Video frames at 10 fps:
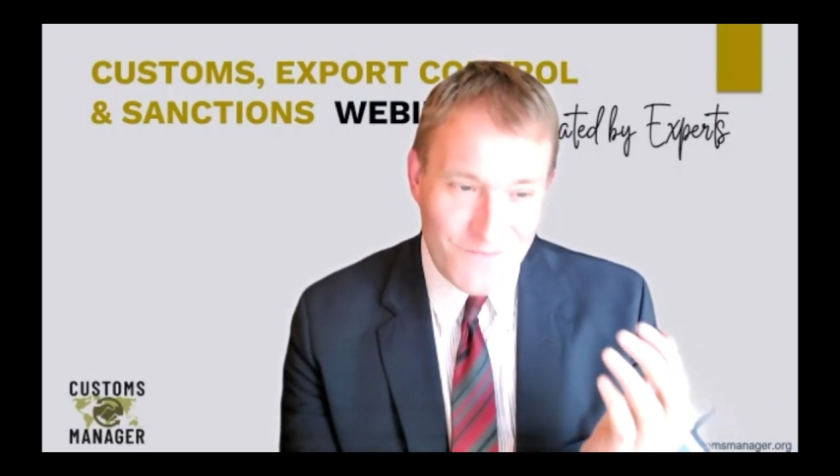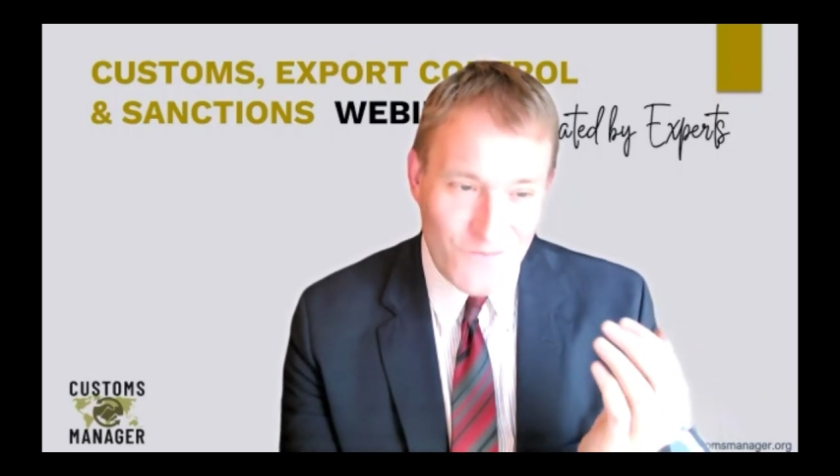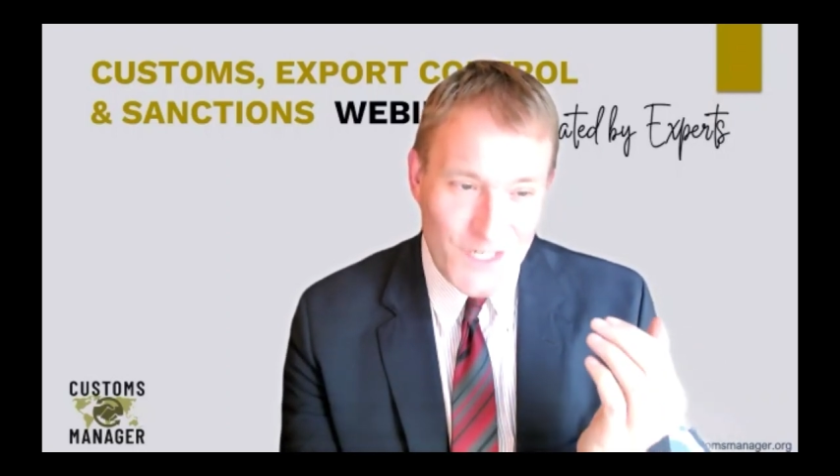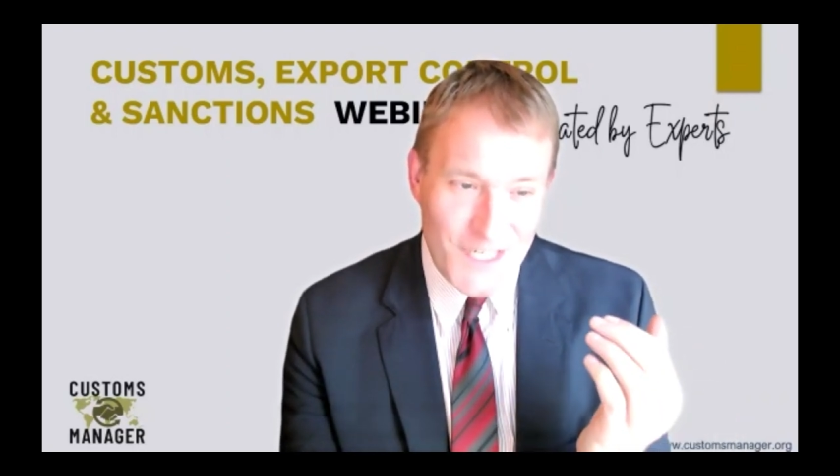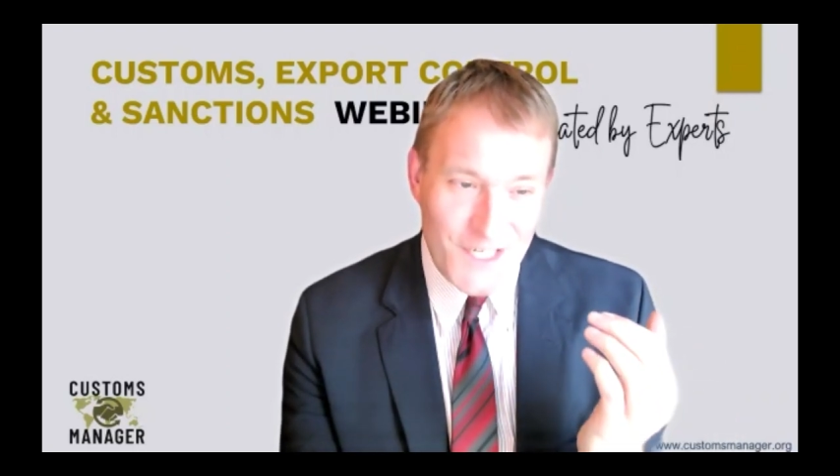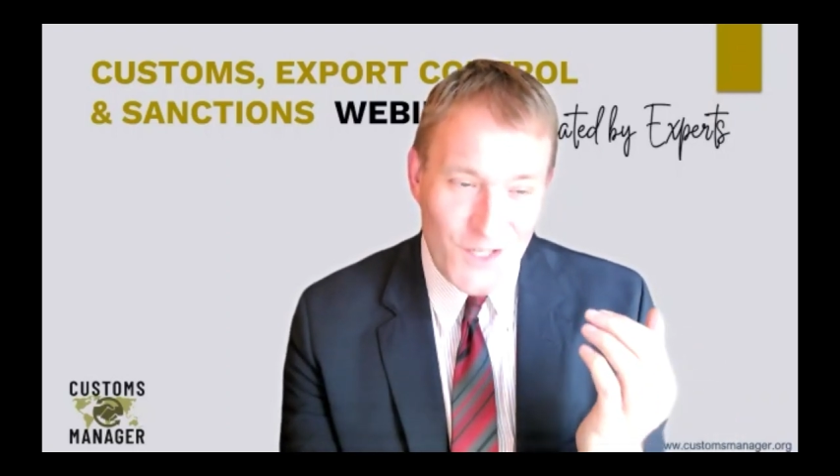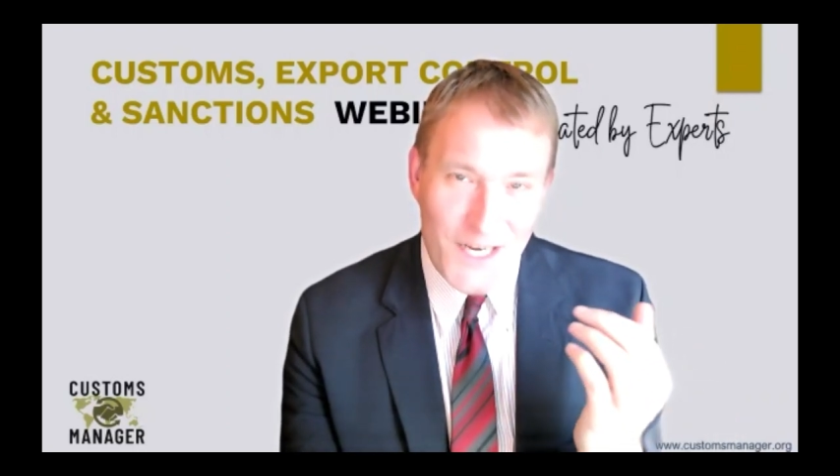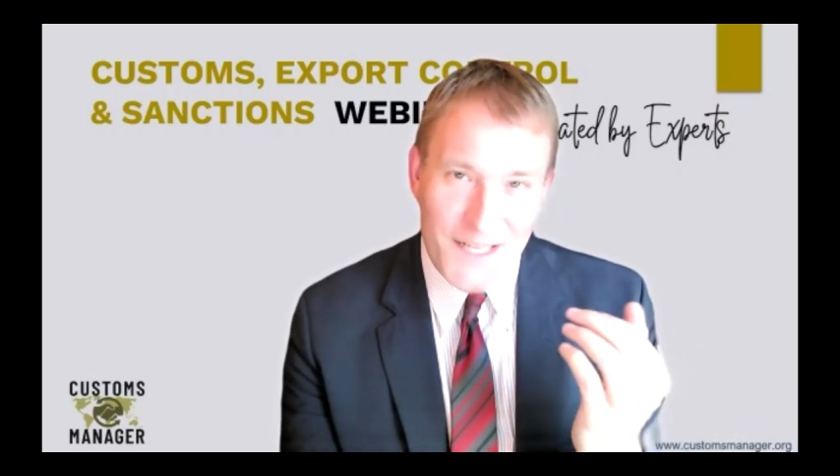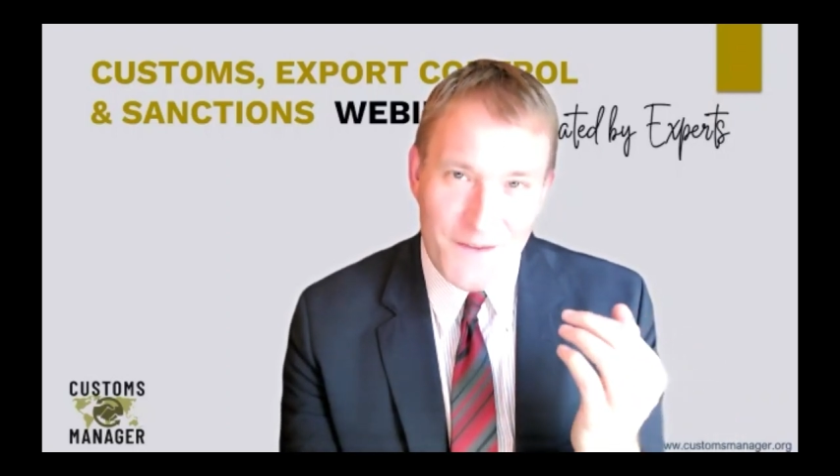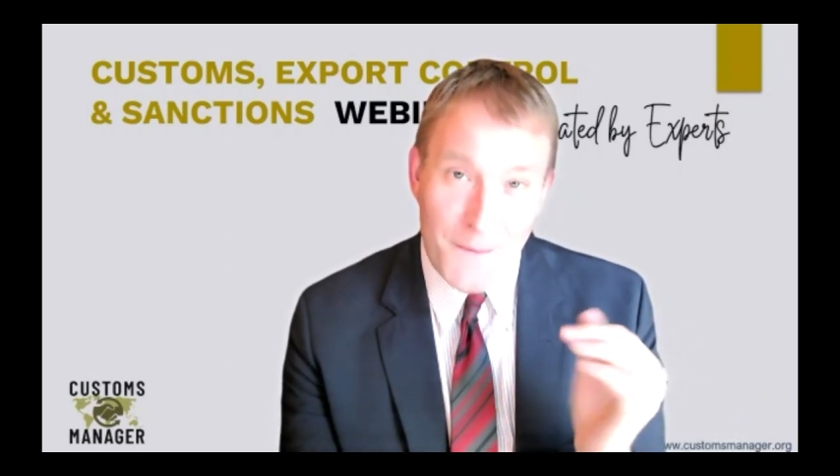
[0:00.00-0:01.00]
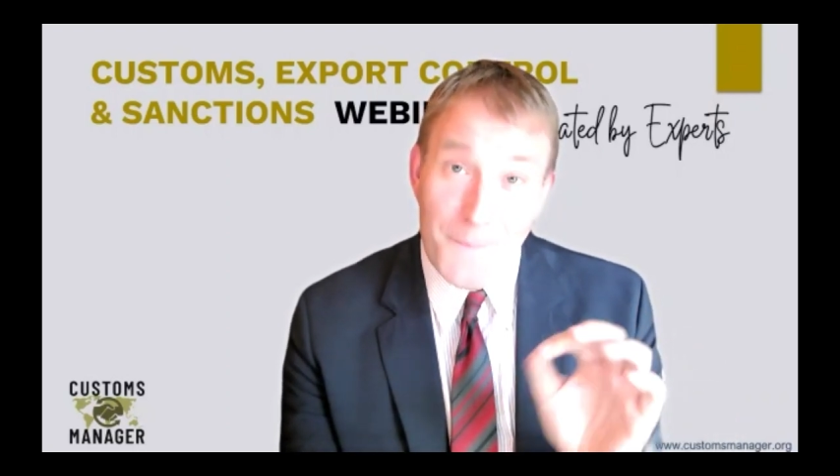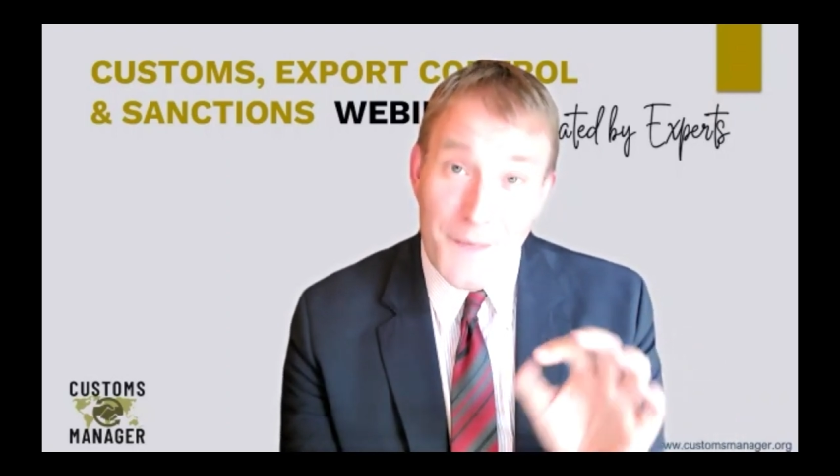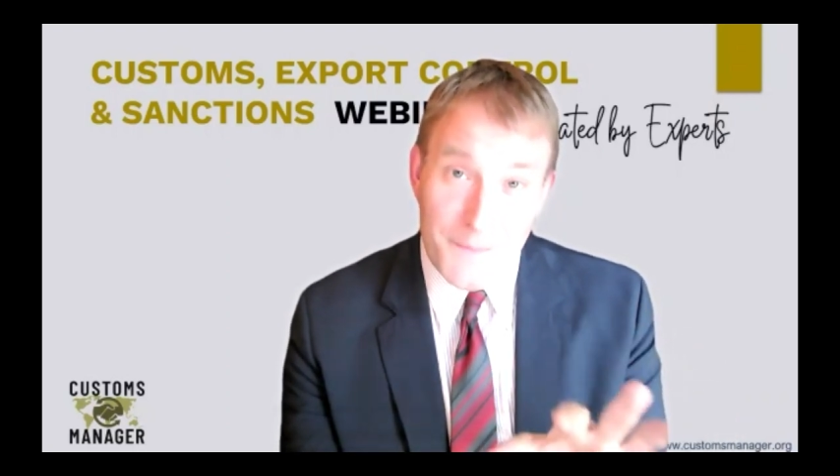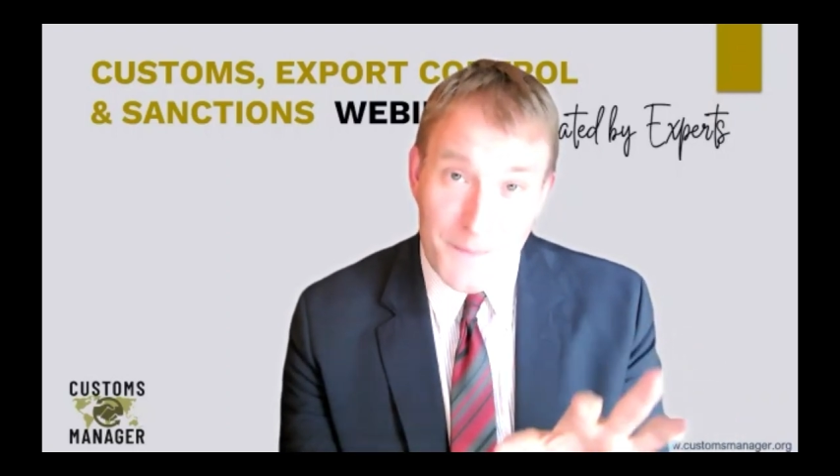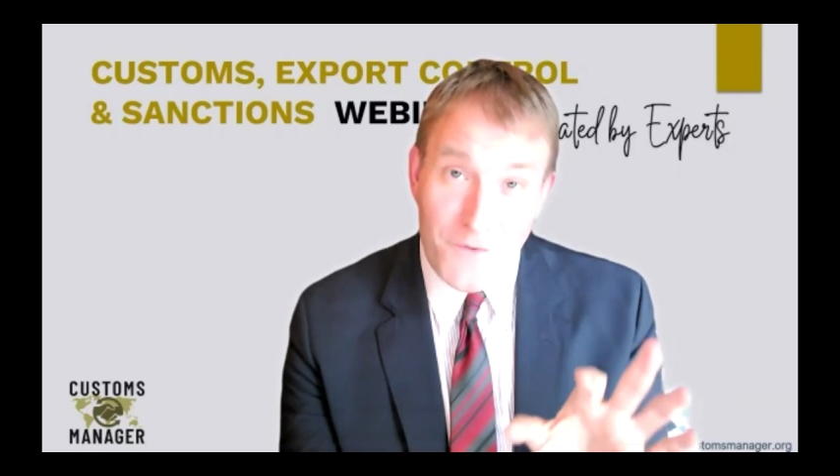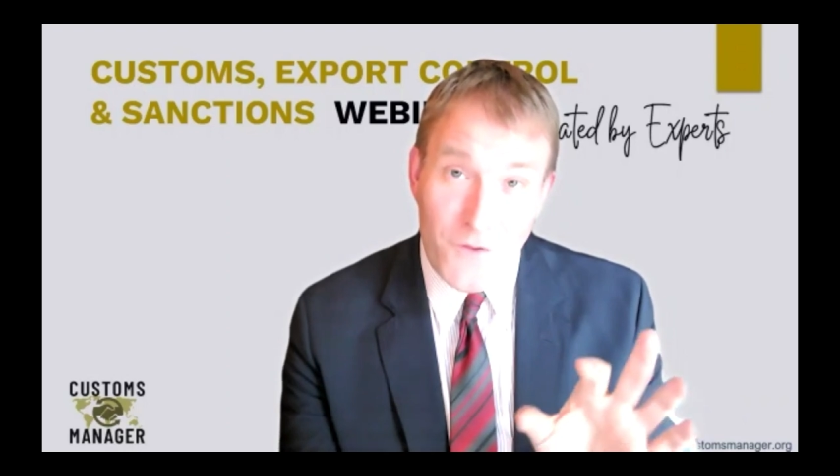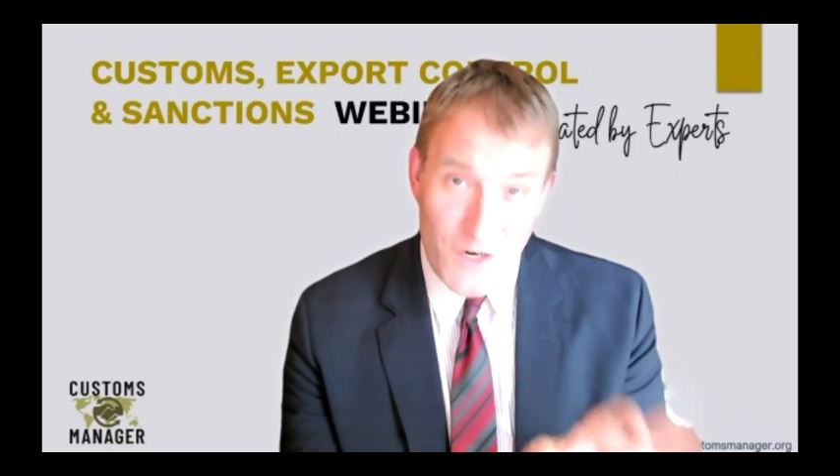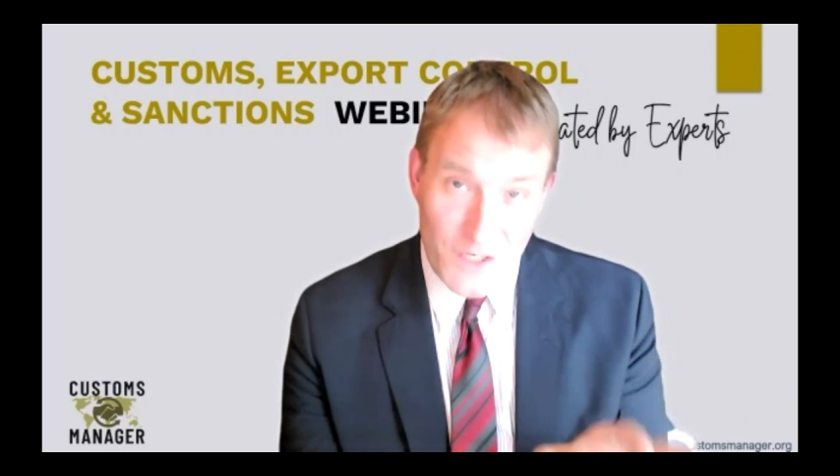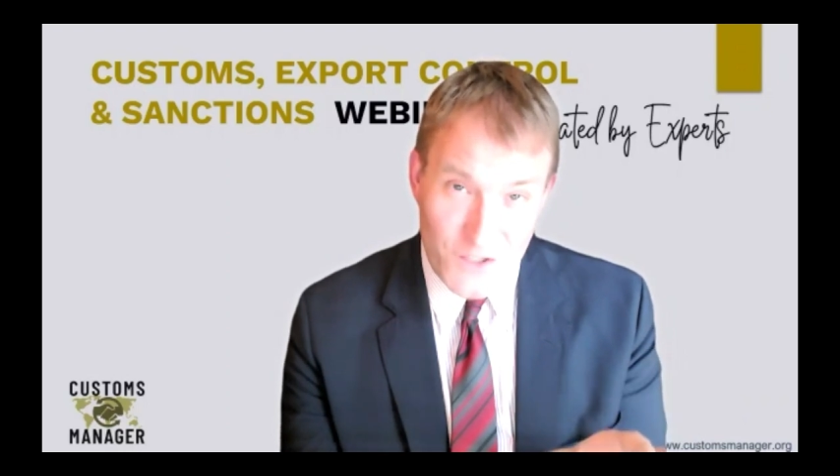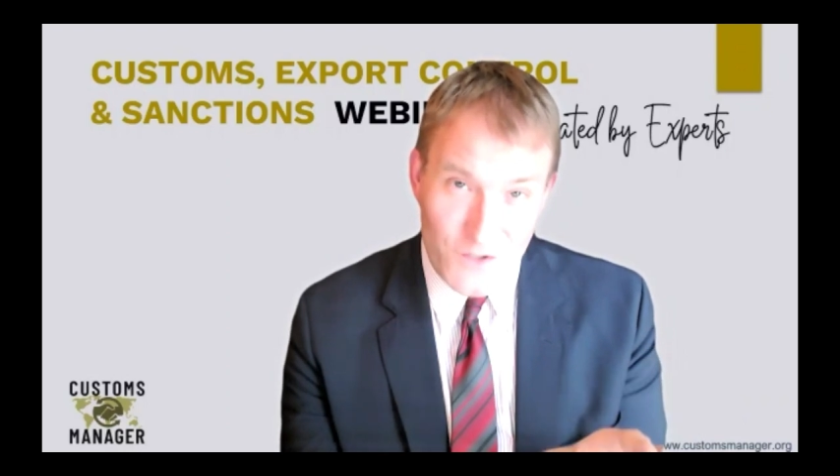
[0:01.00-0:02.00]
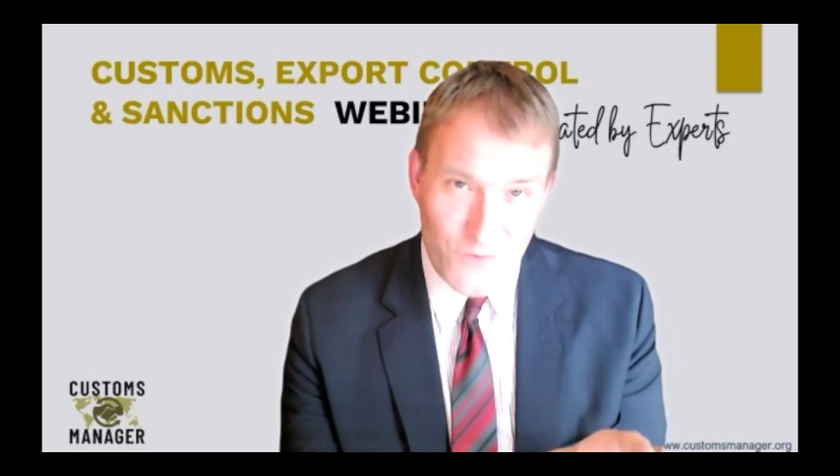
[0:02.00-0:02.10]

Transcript: We're going to look at the minimum threshold,